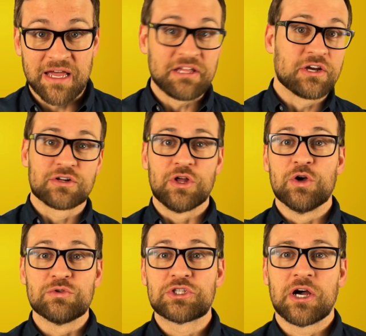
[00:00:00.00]
That year
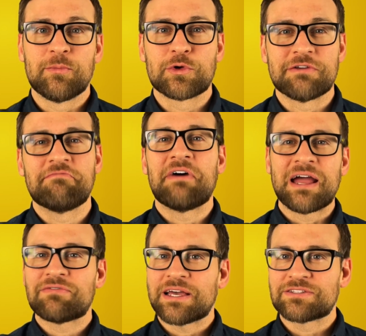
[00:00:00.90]
alone saw more than
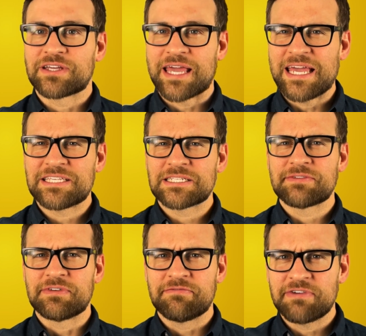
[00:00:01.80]
5,000 cases
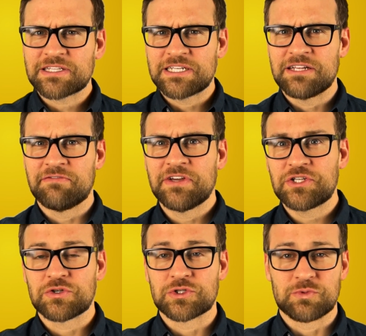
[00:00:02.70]
of infected
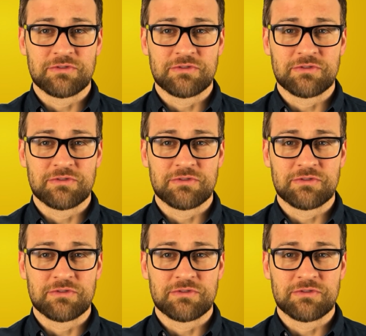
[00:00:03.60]
individuals,